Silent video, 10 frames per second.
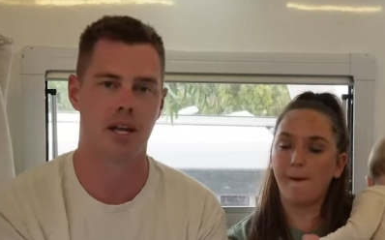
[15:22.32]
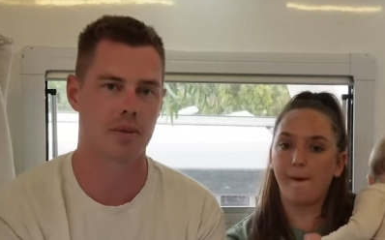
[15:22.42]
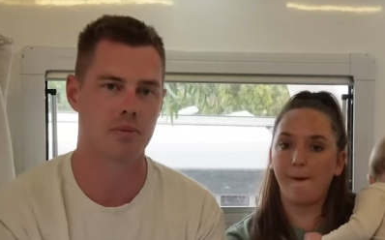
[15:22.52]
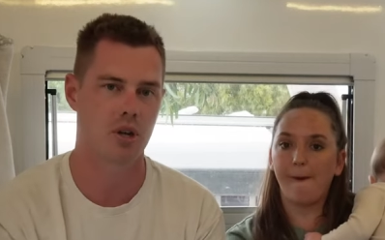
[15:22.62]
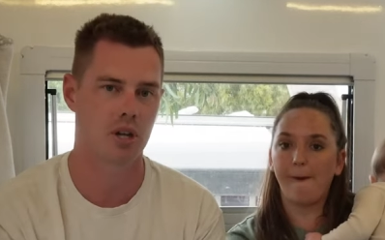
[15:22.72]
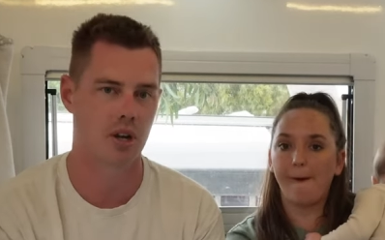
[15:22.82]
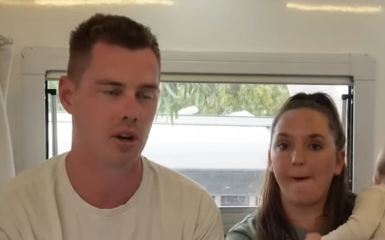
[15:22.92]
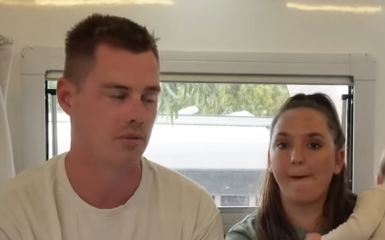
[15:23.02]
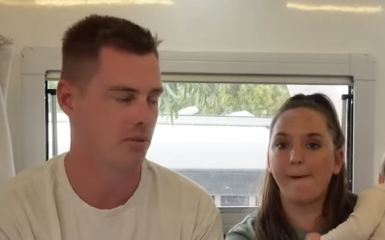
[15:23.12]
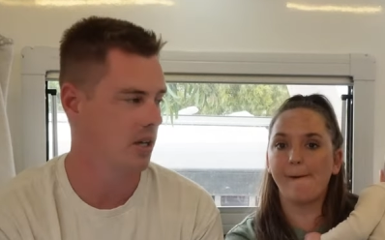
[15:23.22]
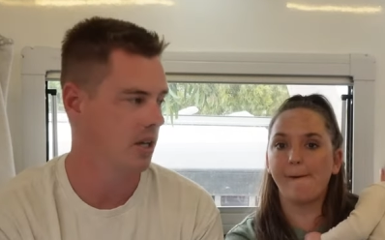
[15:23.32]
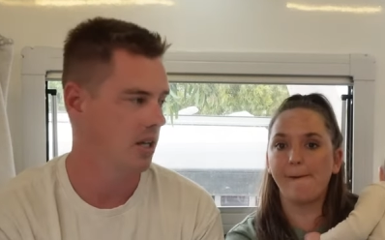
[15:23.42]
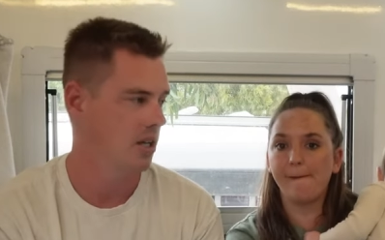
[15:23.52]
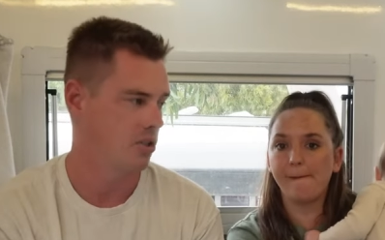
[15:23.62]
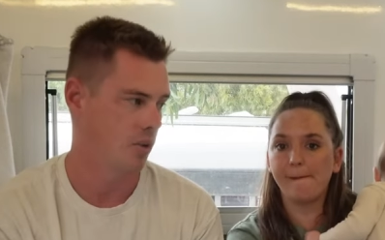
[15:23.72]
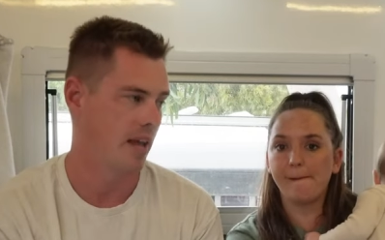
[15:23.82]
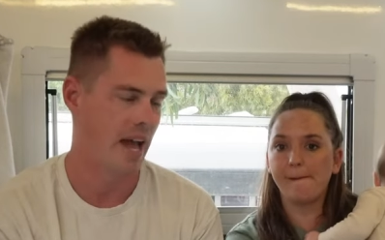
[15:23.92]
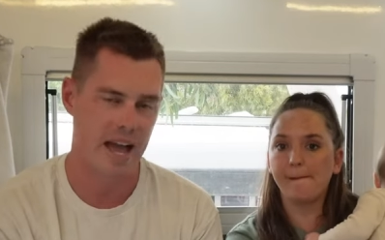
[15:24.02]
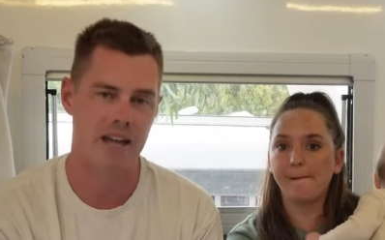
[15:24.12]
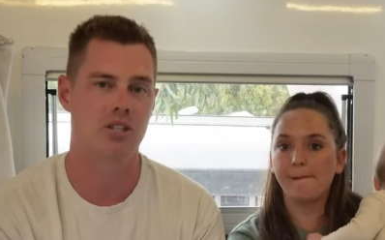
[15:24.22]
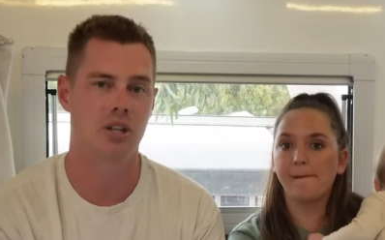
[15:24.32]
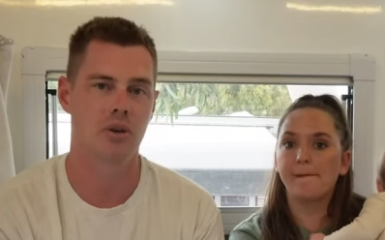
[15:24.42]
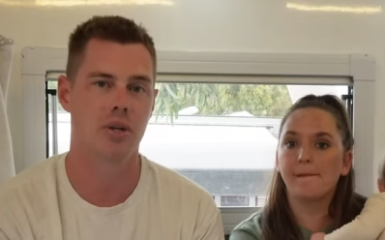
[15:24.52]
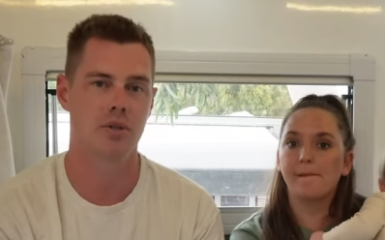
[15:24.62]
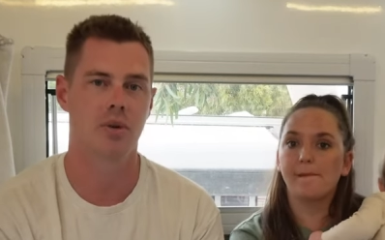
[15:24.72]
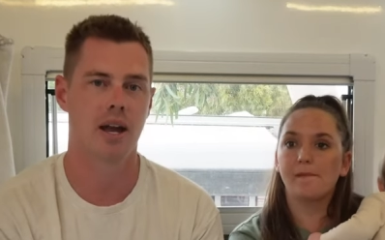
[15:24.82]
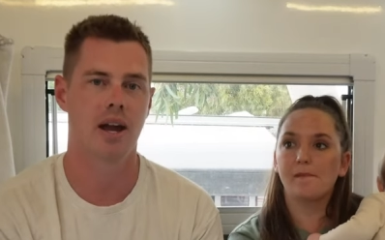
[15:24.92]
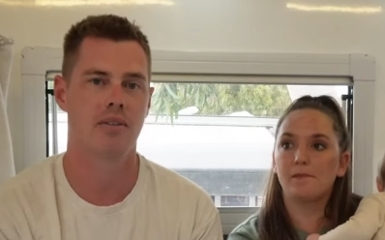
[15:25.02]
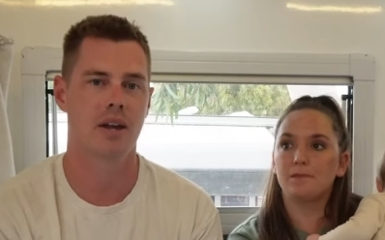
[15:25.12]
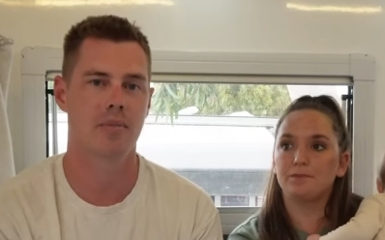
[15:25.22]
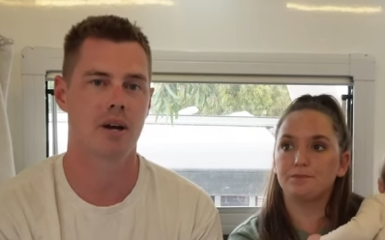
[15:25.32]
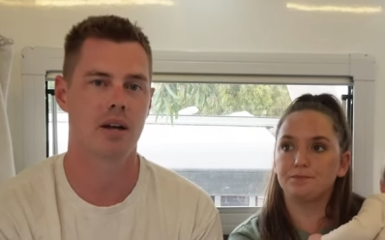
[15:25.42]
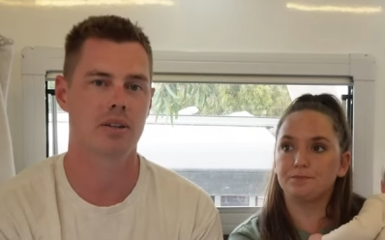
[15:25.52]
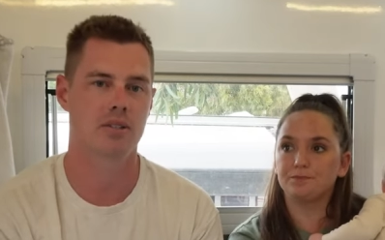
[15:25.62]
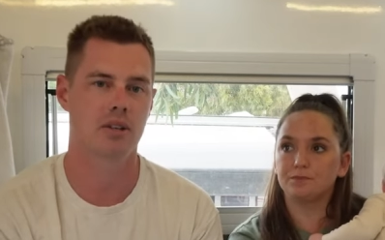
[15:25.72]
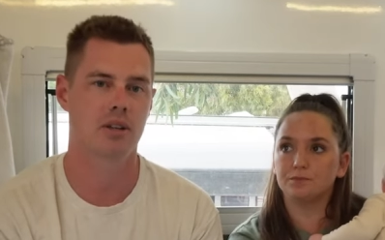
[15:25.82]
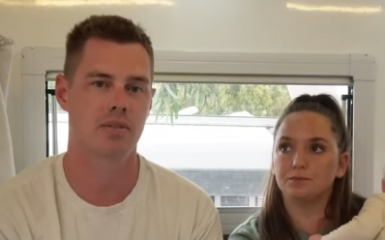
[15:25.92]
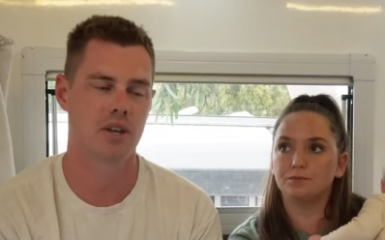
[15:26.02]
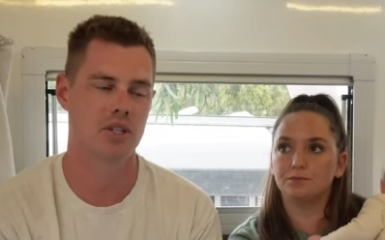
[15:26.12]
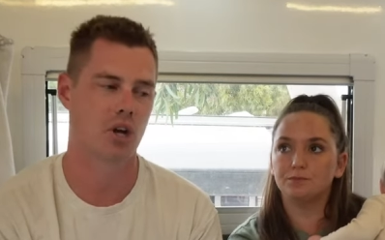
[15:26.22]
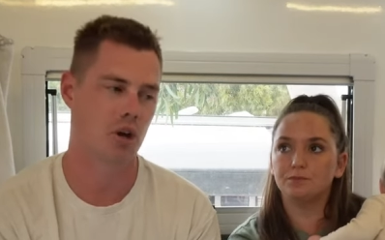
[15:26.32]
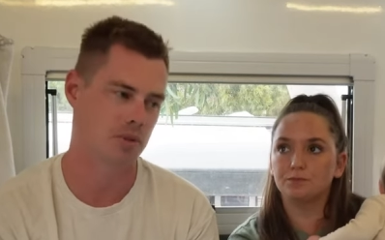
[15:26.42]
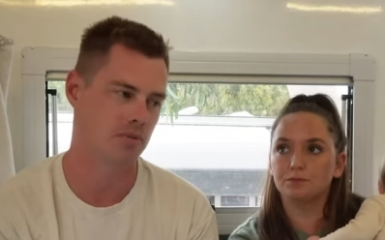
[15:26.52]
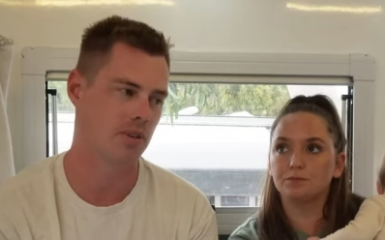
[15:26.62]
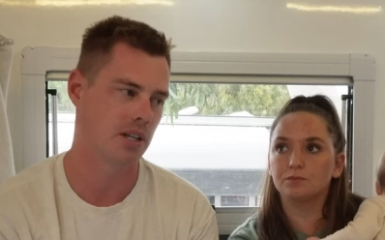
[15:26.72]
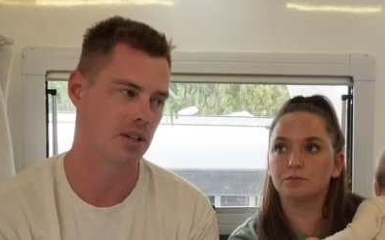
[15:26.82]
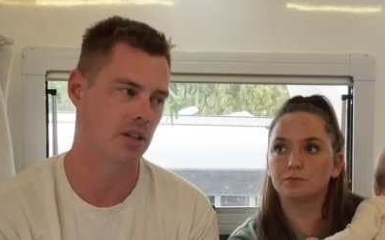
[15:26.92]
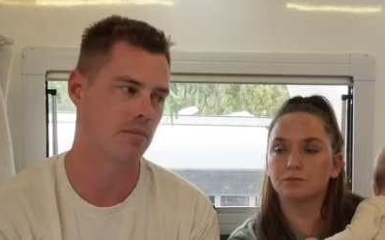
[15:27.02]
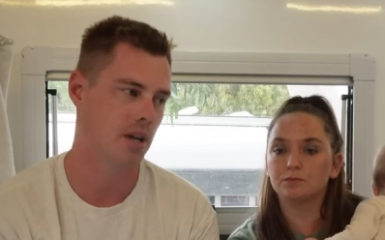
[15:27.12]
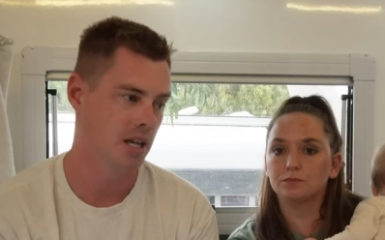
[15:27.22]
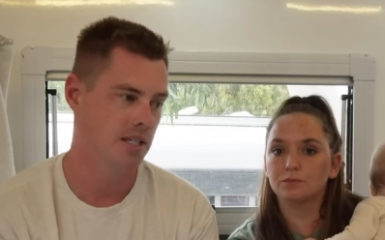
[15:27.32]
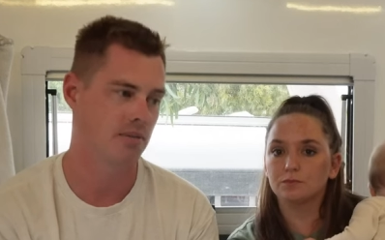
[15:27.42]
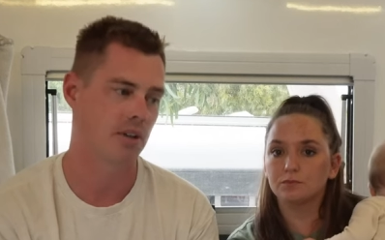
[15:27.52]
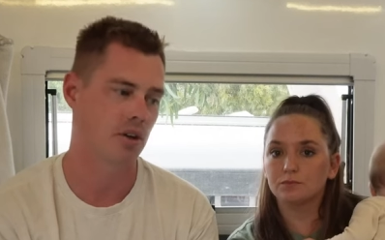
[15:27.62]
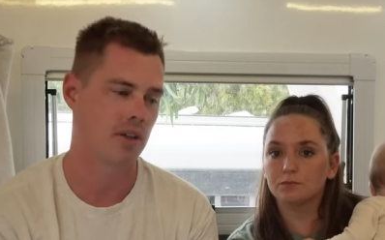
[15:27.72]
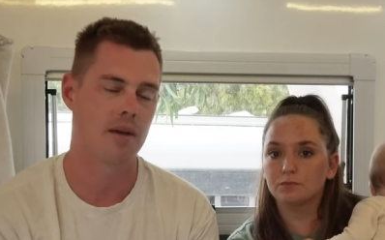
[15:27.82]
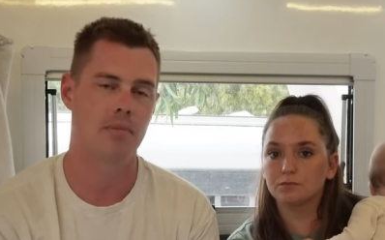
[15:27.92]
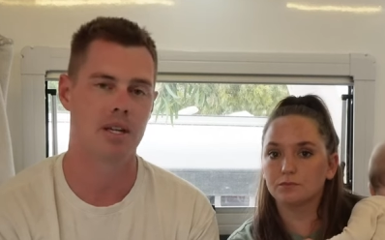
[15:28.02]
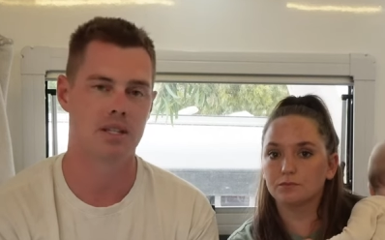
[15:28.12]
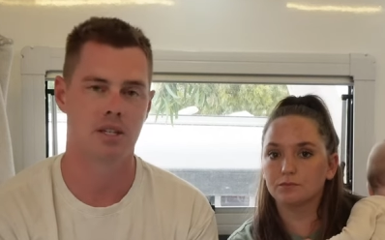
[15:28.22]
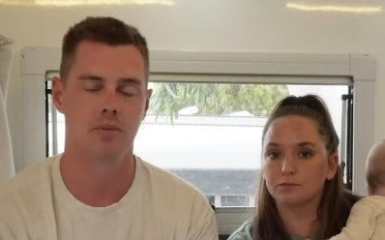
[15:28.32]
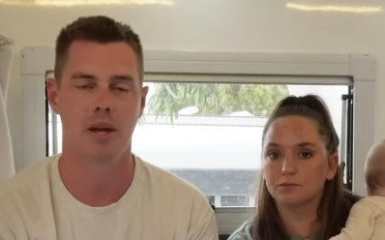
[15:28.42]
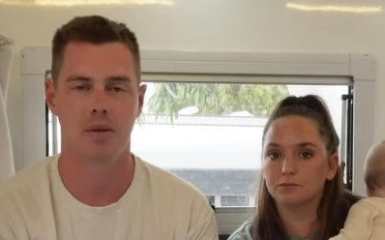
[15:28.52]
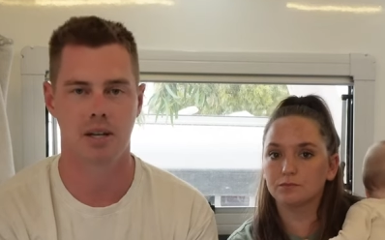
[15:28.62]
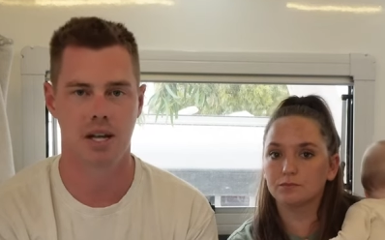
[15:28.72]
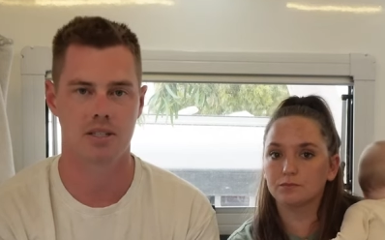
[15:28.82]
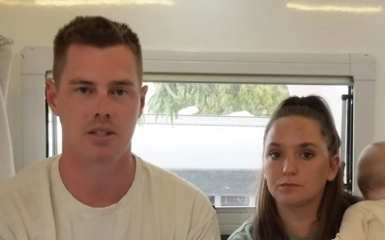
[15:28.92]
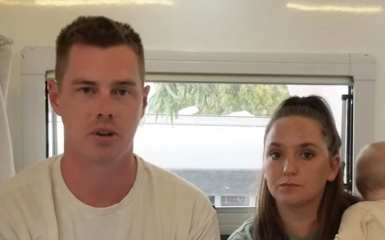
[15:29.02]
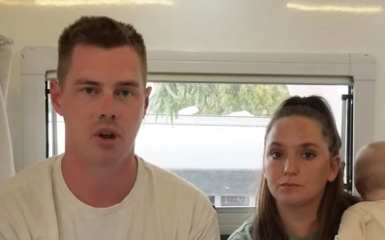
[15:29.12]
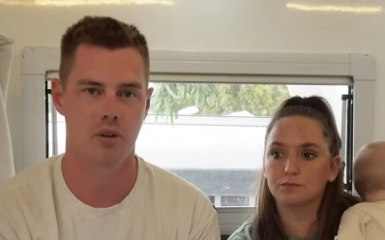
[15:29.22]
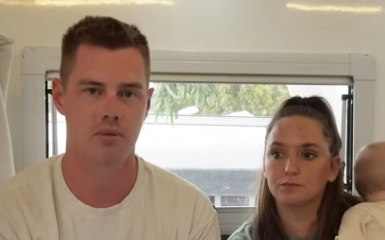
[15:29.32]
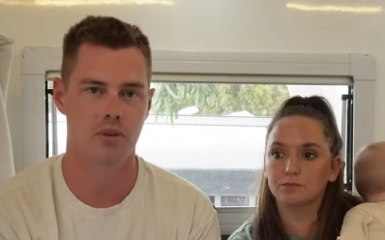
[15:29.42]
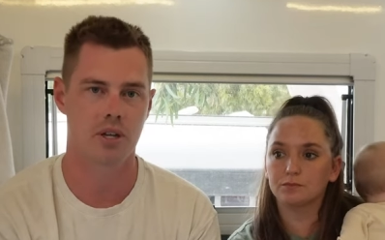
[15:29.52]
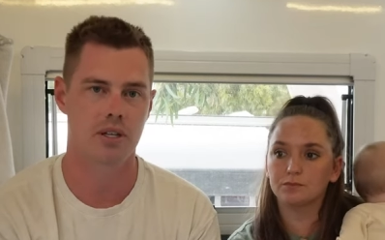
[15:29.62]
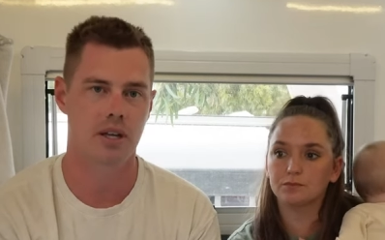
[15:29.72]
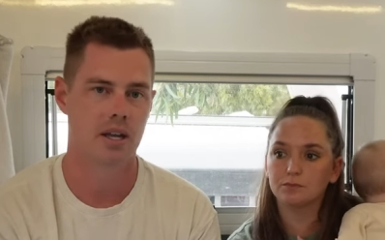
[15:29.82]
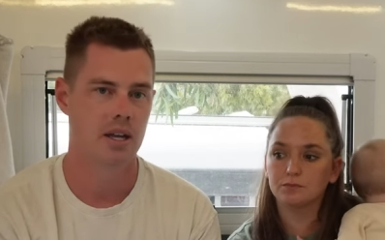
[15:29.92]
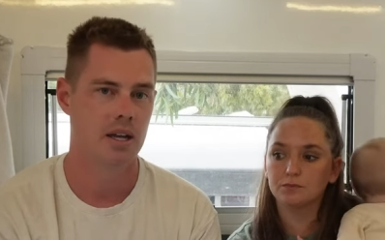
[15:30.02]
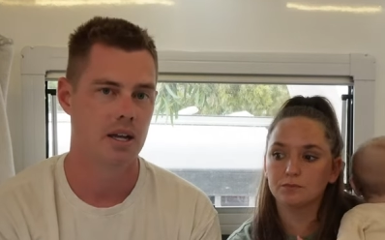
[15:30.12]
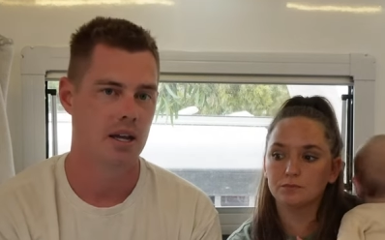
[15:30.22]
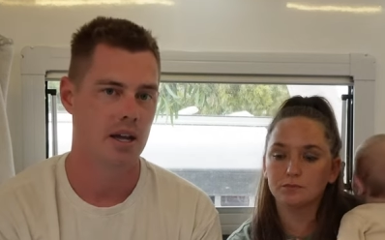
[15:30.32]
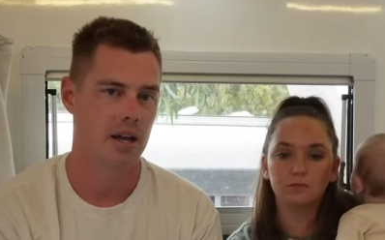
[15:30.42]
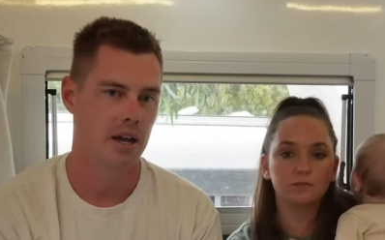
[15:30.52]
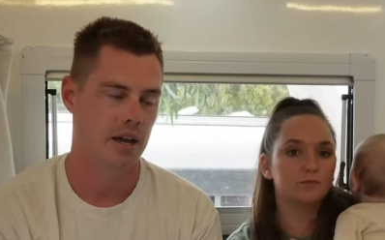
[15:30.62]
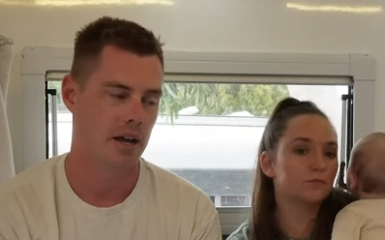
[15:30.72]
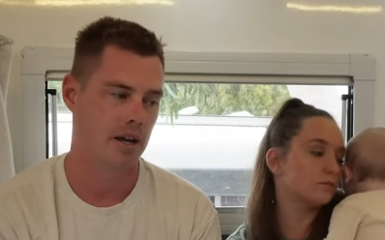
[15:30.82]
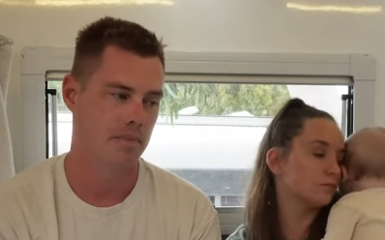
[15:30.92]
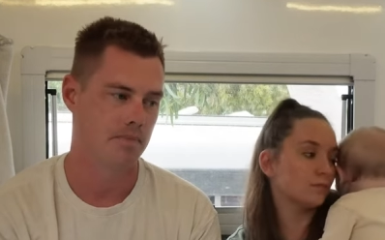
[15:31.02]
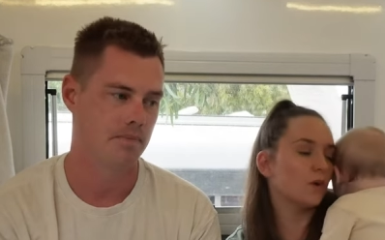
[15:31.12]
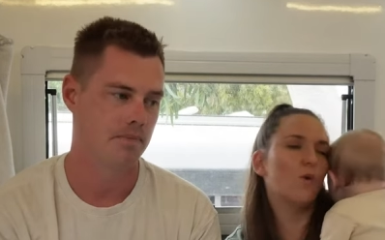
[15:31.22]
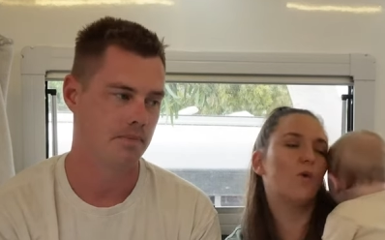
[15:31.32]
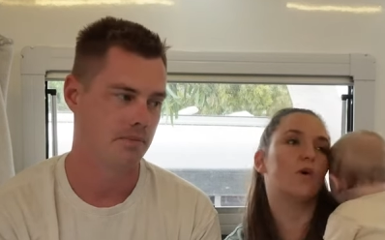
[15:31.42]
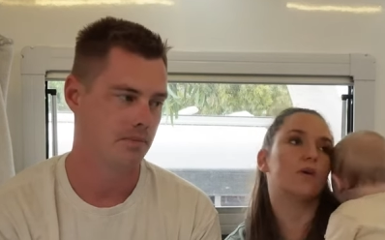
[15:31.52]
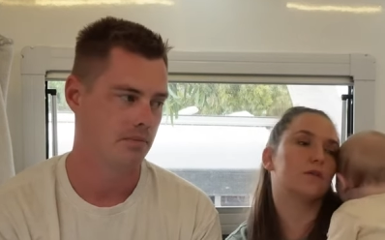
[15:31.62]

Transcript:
Speaker 1: end up turning off. So we had to go into a caravan park. So if there's an option for lithium, definitely go that because then you'll be able to last longer off grid. Um, Ooh,